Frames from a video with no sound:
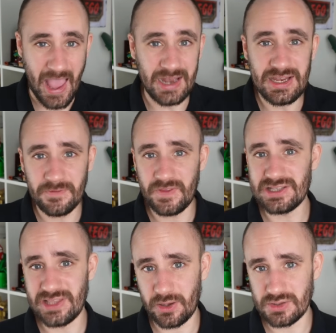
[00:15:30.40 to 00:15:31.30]
any of
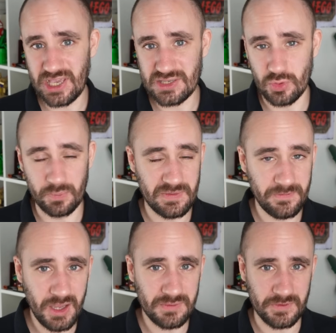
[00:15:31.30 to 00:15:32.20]
these LEGO sets will be
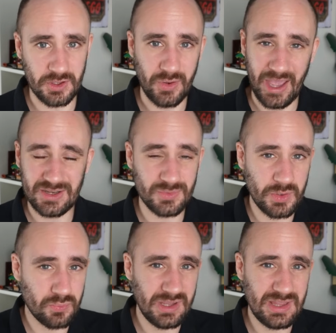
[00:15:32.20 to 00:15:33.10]
fine for you, and
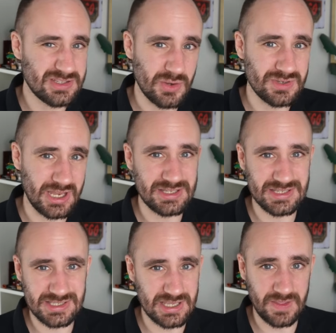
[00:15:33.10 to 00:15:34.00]
we really don't need
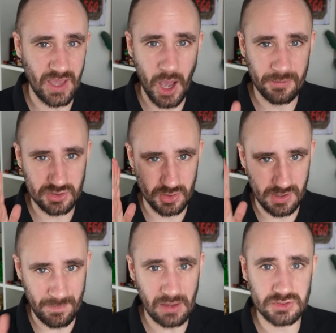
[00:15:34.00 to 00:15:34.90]
to see the
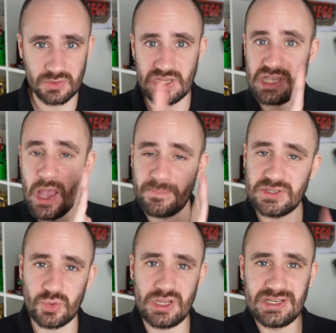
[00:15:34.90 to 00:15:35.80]
arbitrary boundaries
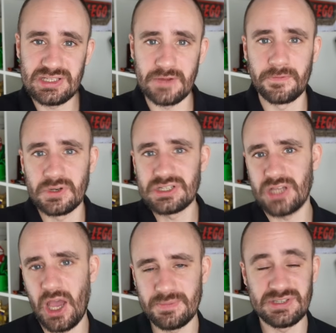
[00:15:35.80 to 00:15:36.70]
between different
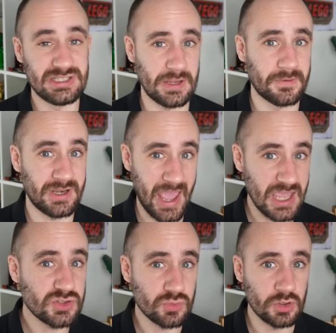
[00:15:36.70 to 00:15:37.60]
types and different
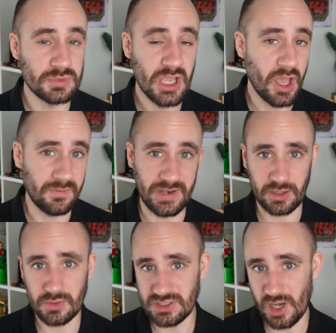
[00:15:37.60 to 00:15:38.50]
age groups of
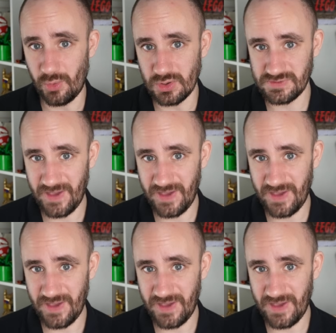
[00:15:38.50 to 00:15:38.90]
LEGO Star Wars